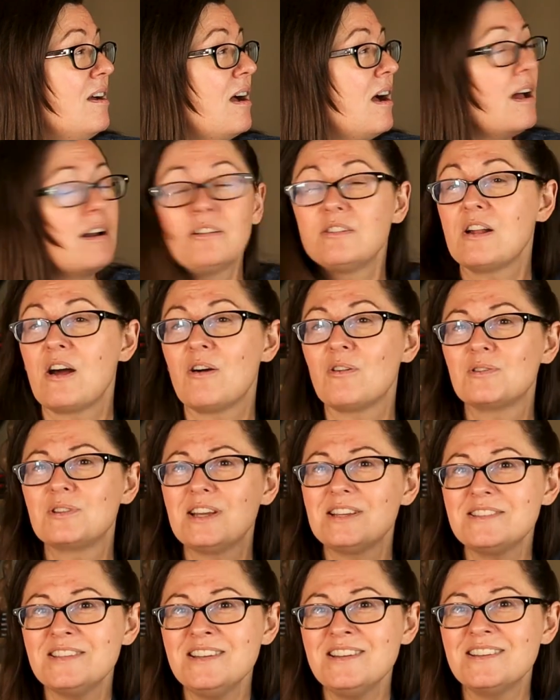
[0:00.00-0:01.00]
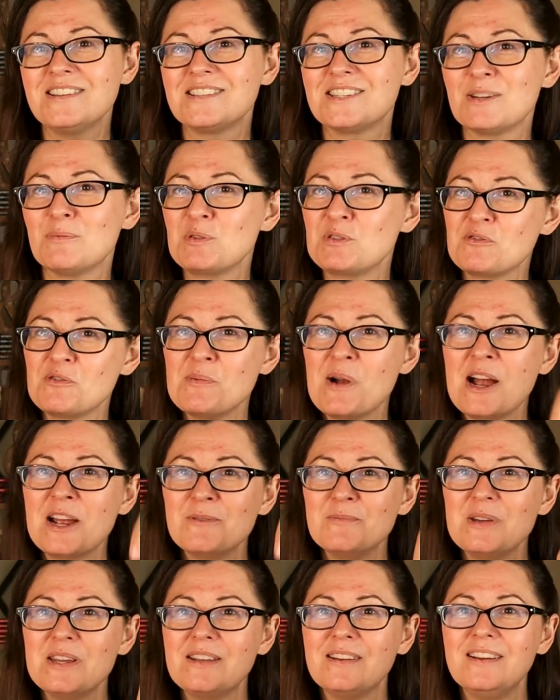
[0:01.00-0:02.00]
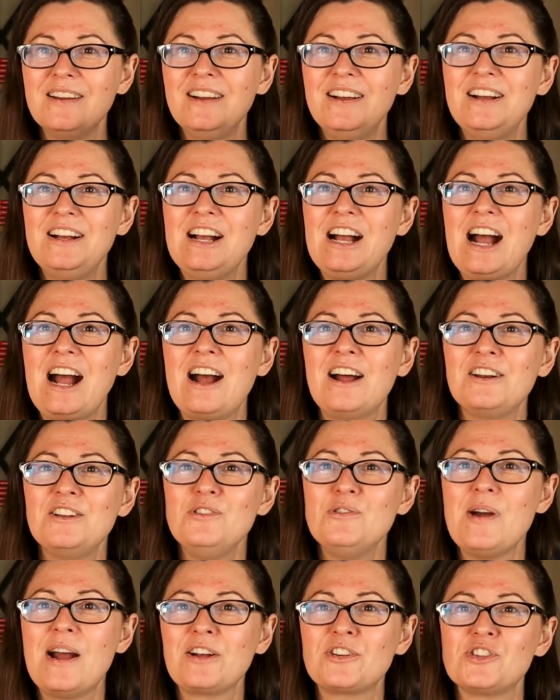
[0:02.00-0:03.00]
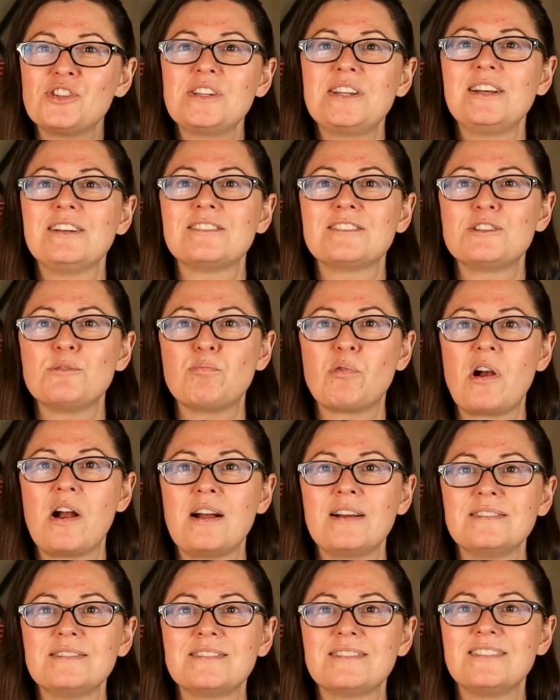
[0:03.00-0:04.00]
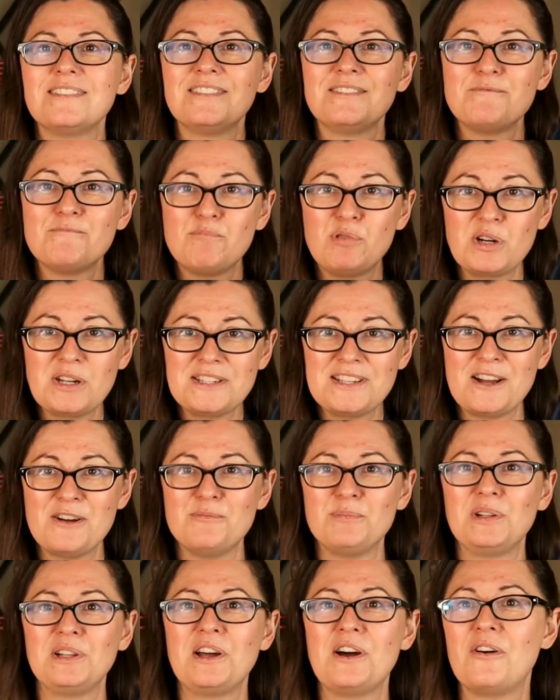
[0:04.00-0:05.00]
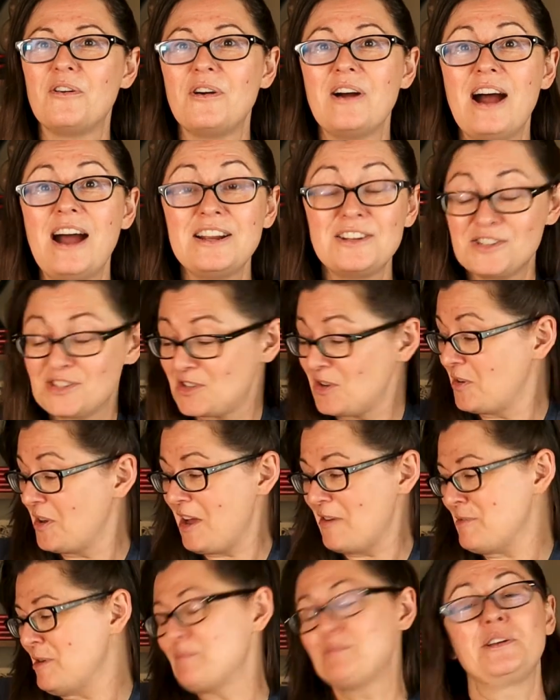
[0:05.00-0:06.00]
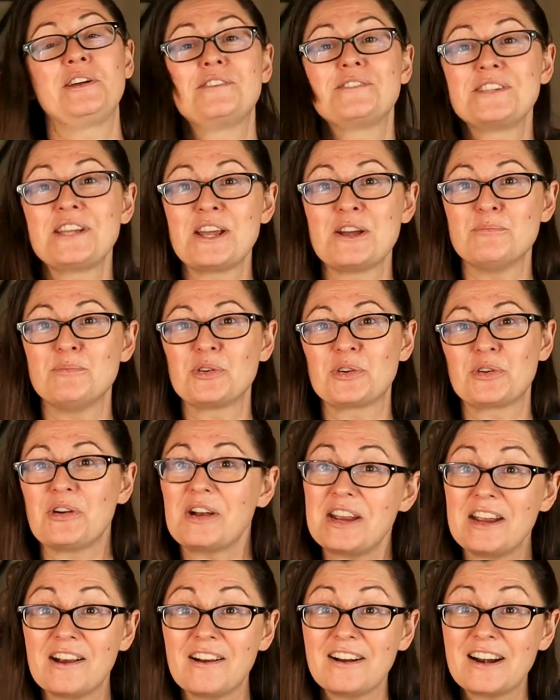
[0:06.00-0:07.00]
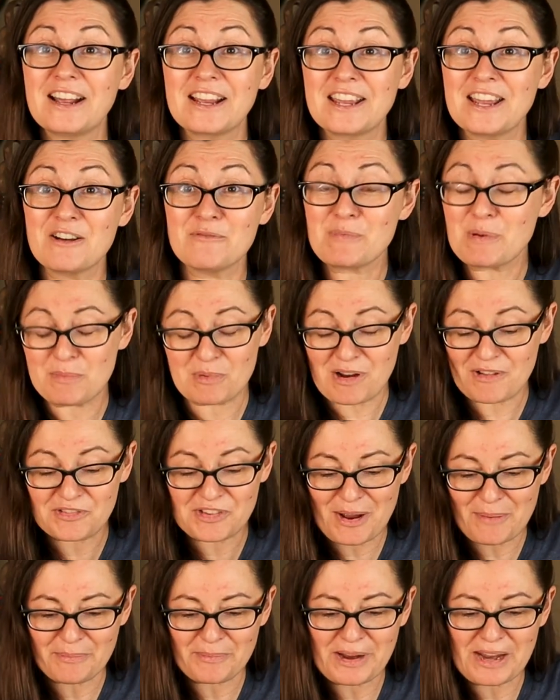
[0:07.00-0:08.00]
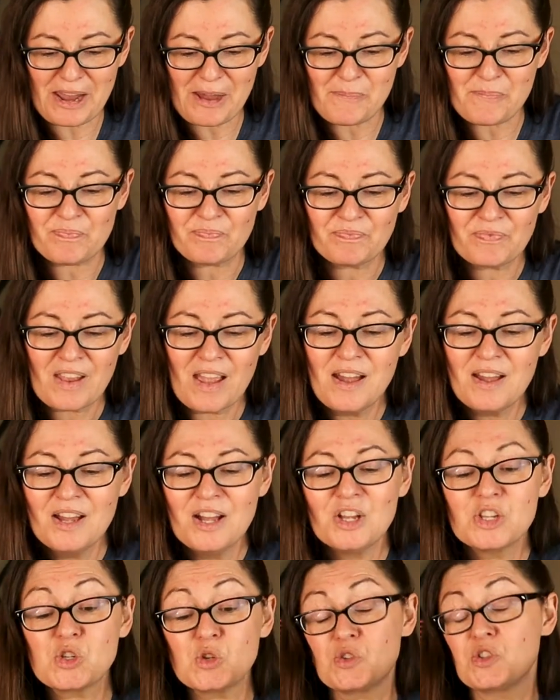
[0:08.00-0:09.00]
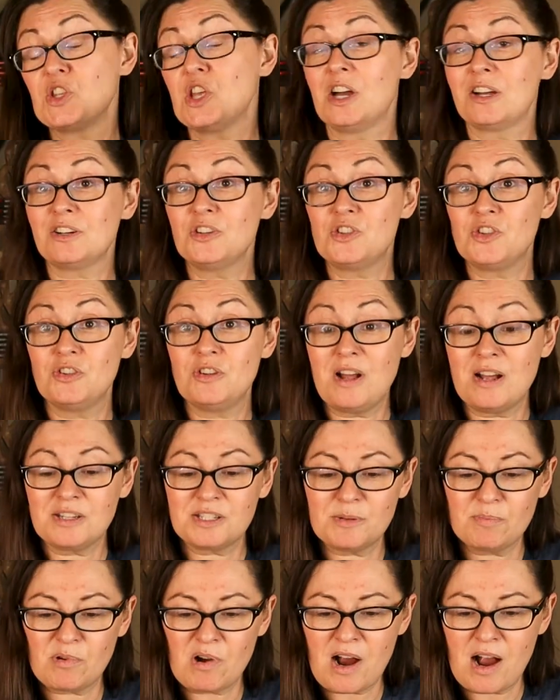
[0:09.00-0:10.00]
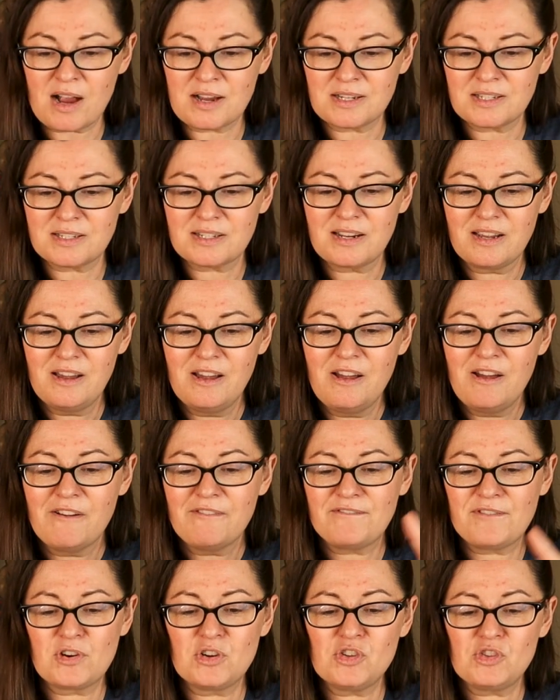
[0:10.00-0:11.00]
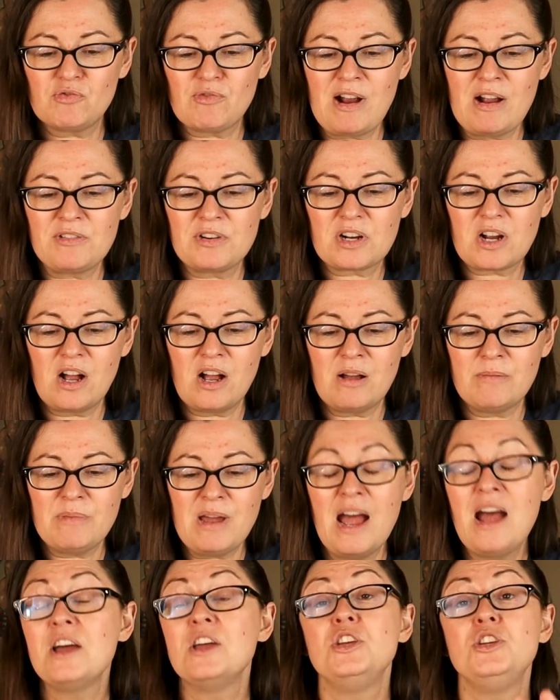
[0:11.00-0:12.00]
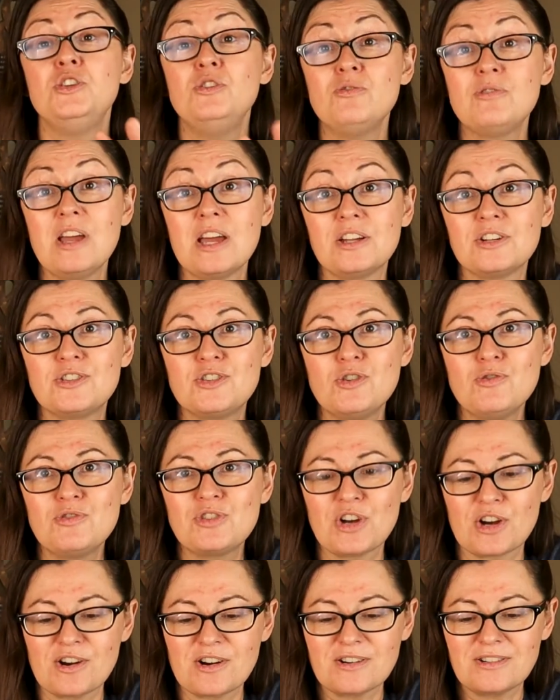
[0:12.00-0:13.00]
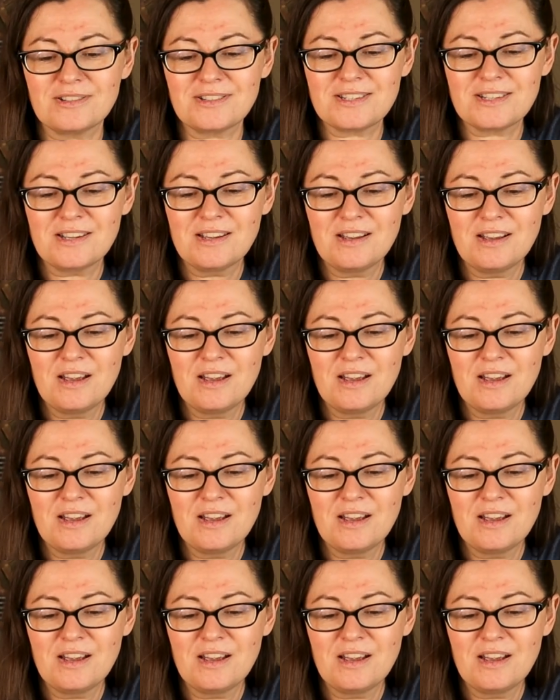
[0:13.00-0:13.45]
I don't know. Does it? Someone remind me. How do you actually get surprised? Put it down below. I just don't have my player's handbook right here and I can't remember off the top of my head. So as long as you're not surprised, first round of combat, you get 2 turns.